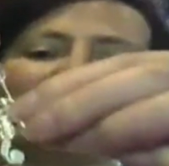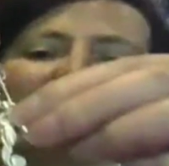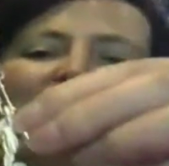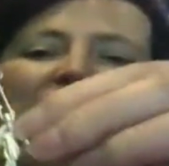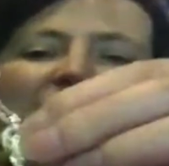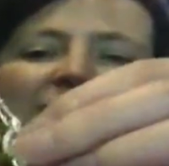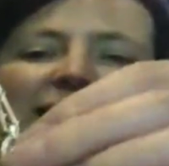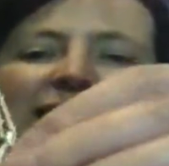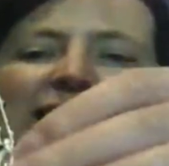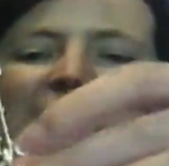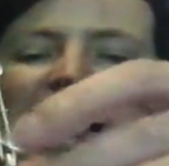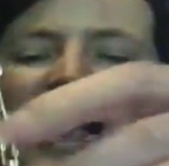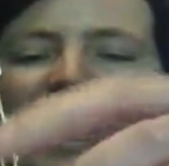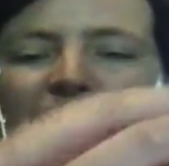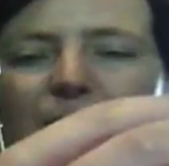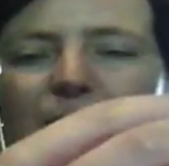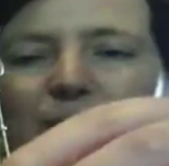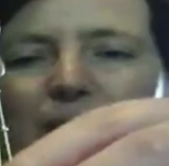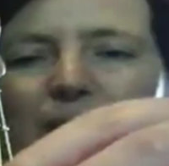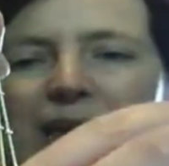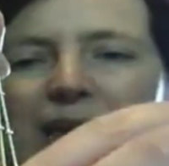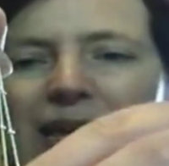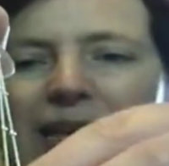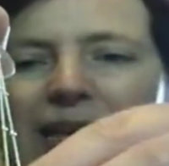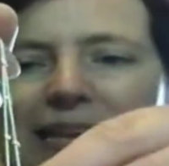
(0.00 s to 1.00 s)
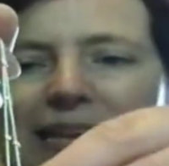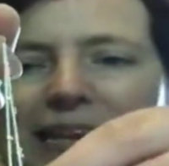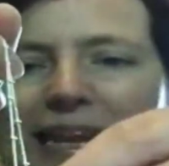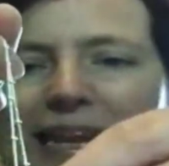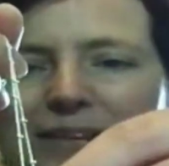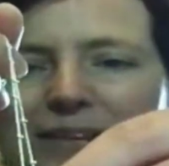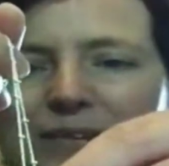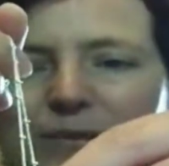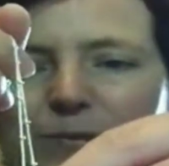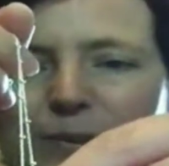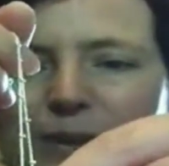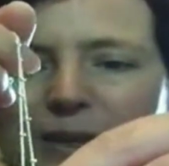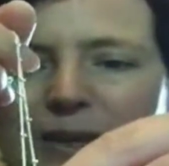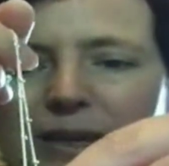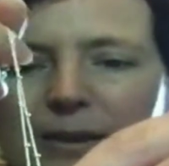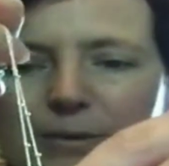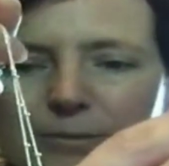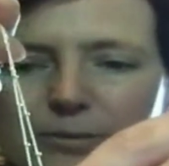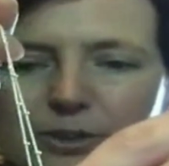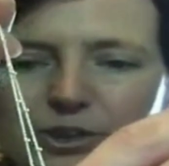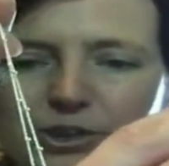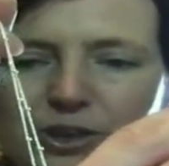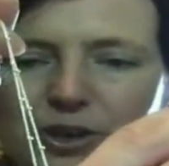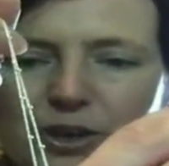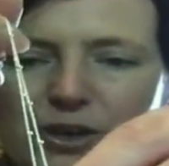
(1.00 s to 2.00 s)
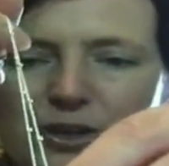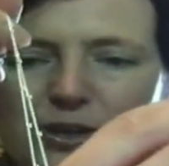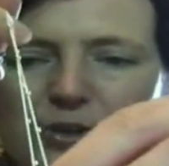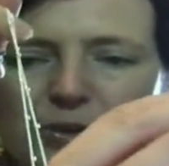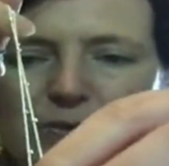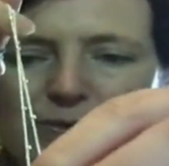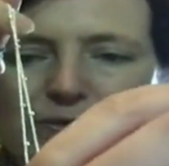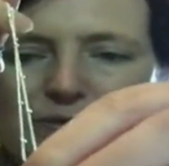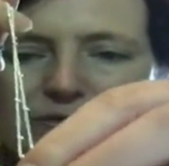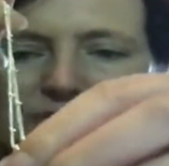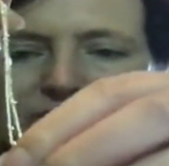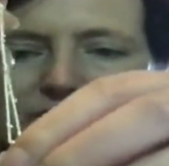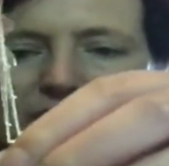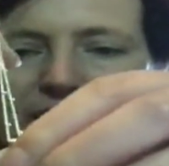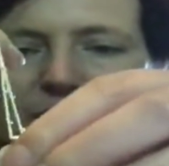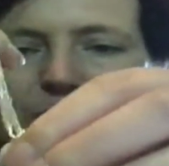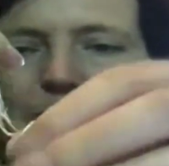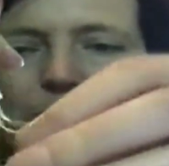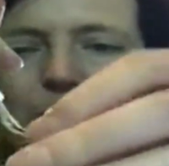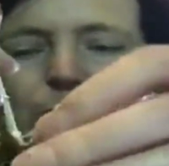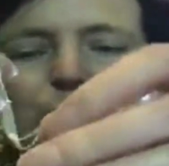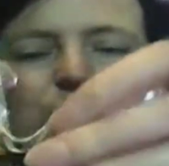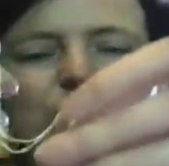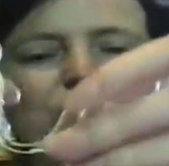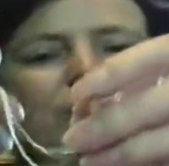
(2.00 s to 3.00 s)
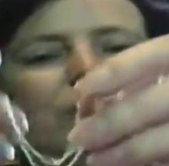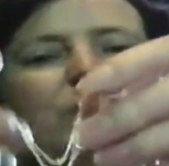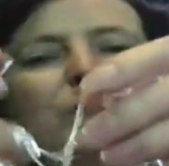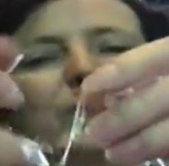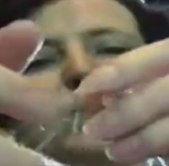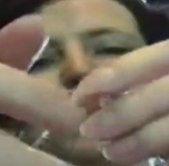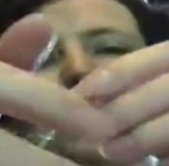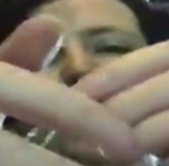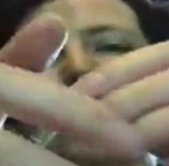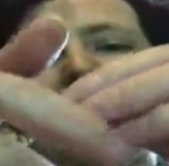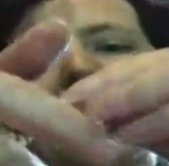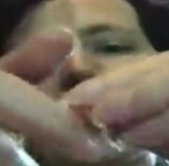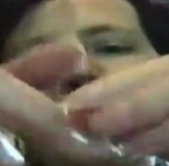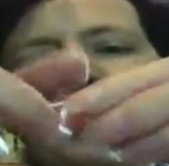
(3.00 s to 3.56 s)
Now, last week I was showing you the seahorses with